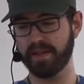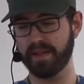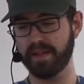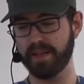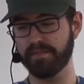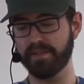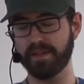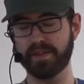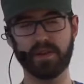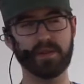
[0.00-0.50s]

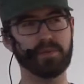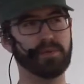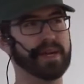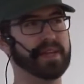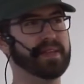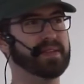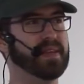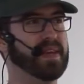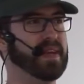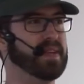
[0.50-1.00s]
If you don't
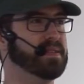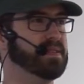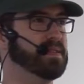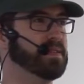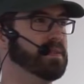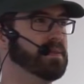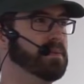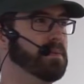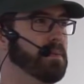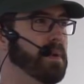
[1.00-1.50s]
write
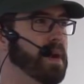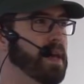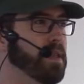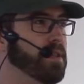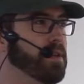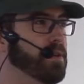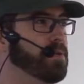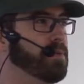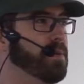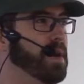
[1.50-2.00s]
tests while
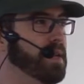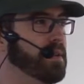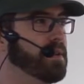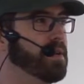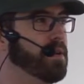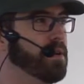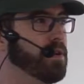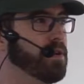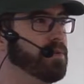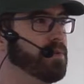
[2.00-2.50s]
you write
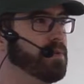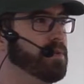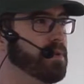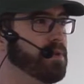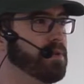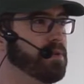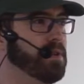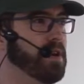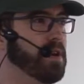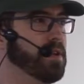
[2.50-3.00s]
code,
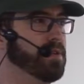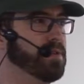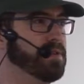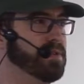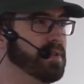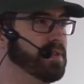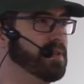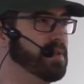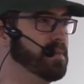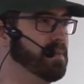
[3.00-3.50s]
you're not
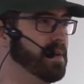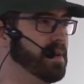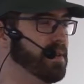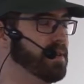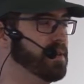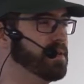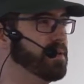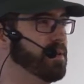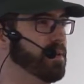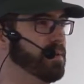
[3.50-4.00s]
using something that
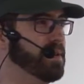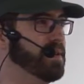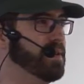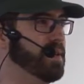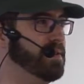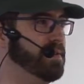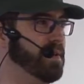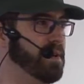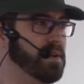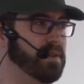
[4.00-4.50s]
is called a
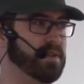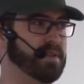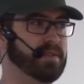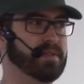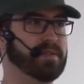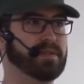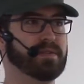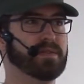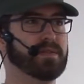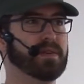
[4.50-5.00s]
test
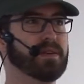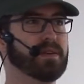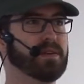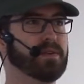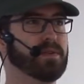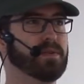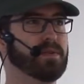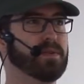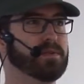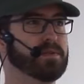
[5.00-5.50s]
harness.
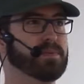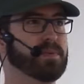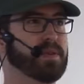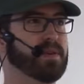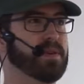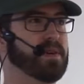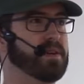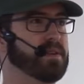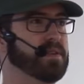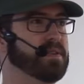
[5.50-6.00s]
Who knows what
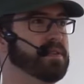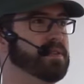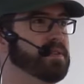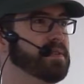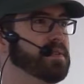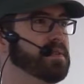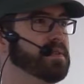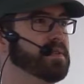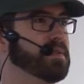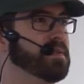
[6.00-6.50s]
a harness
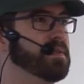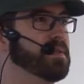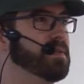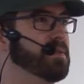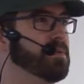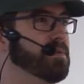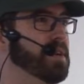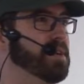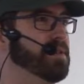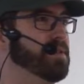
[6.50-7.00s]
is?
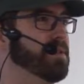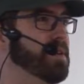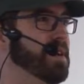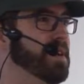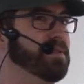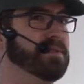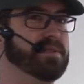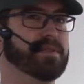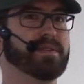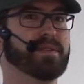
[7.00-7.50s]
Raise your
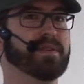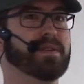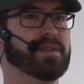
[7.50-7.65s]
hands.